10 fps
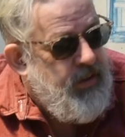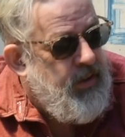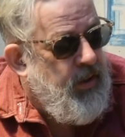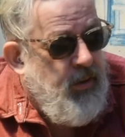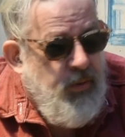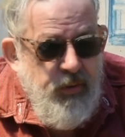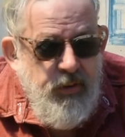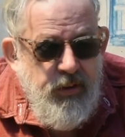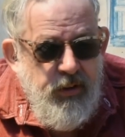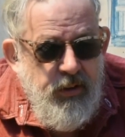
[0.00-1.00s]
So,
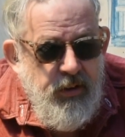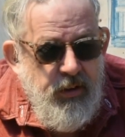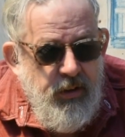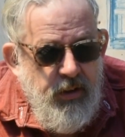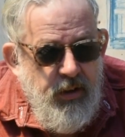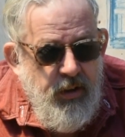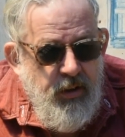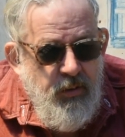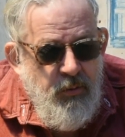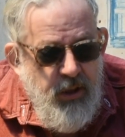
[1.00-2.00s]

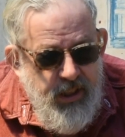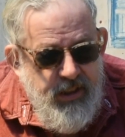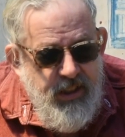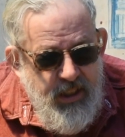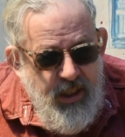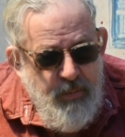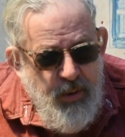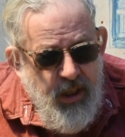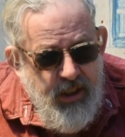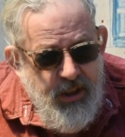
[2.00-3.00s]
what is a
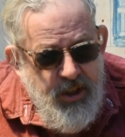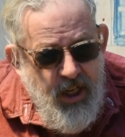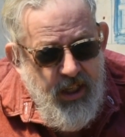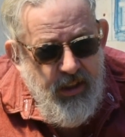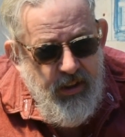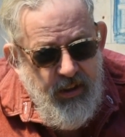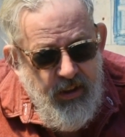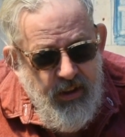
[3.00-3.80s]
D-pocket jacket?